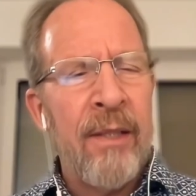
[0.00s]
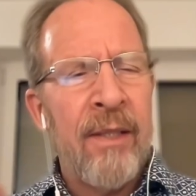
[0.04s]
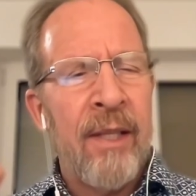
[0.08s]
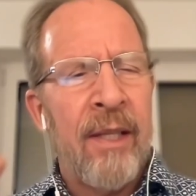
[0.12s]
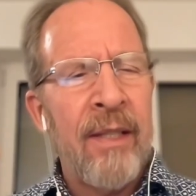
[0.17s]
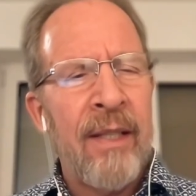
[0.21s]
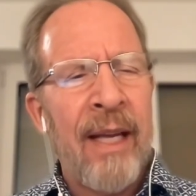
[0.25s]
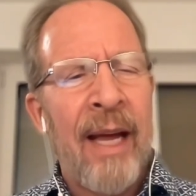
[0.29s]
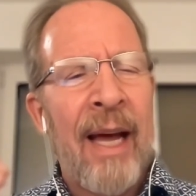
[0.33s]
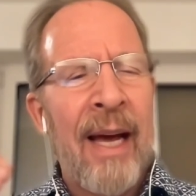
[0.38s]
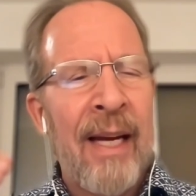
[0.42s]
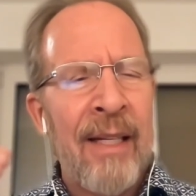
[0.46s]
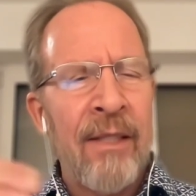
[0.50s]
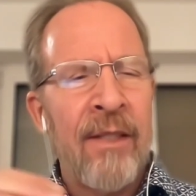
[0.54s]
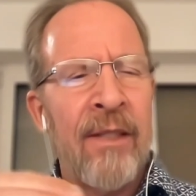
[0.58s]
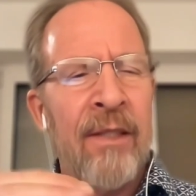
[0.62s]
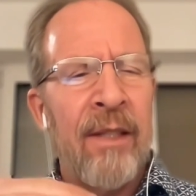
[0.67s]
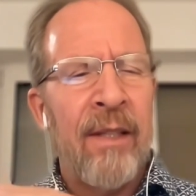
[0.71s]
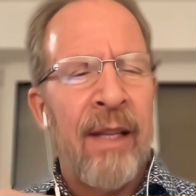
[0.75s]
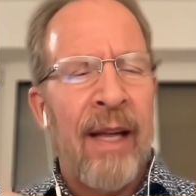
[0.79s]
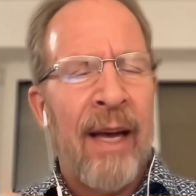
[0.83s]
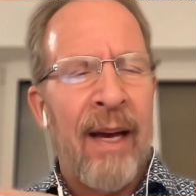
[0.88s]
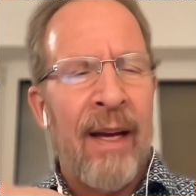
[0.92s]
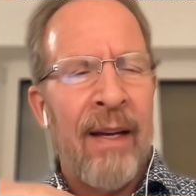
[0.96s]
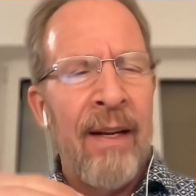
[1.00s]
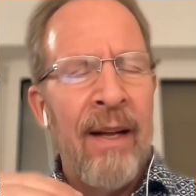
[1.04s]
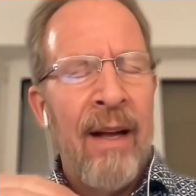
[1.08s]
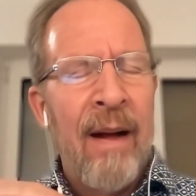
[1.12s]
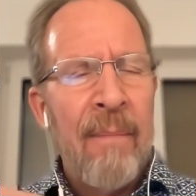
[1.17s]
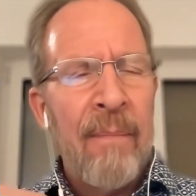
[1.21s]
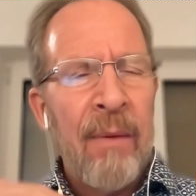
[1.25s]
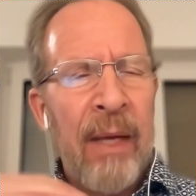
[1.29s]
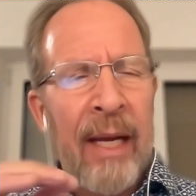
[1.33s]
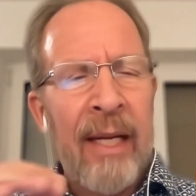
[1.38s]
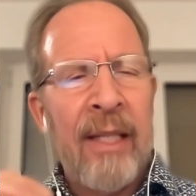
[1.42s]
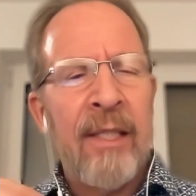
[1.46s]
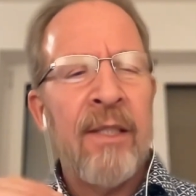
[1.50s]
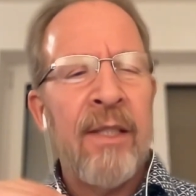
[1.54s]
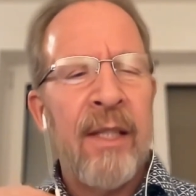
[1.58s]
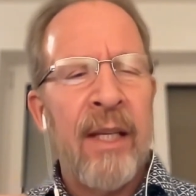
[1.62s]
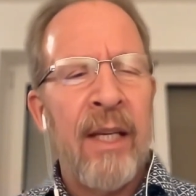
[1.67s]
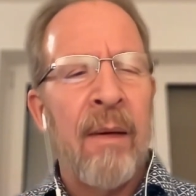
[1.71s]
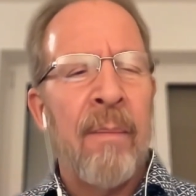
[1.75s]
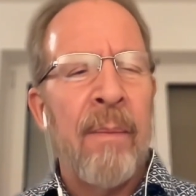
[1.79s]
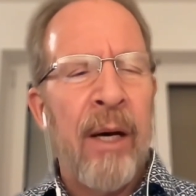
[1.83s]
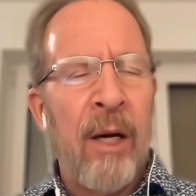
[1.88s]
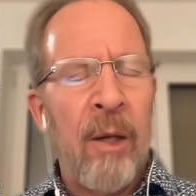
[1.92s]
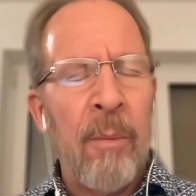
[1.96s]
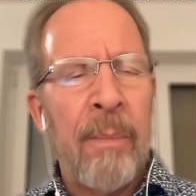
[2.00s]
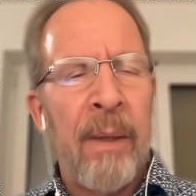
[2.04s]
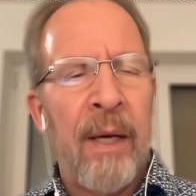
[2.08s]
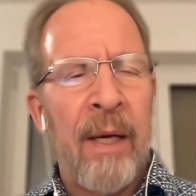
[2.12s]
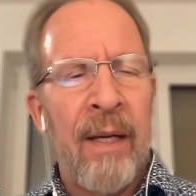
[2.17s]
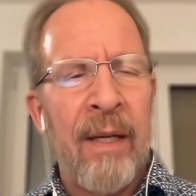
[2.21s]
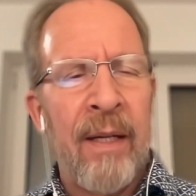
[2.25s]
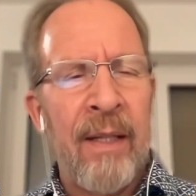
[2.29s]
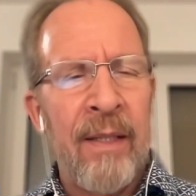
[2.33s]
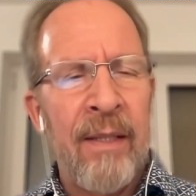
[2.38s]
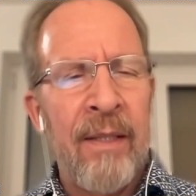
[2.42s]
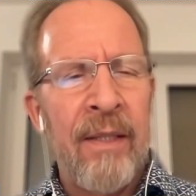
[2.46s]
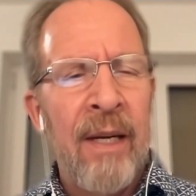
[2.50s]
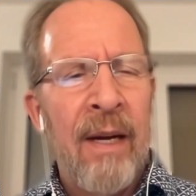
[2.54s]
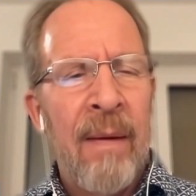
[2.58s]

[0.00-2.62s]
attach to that HTML page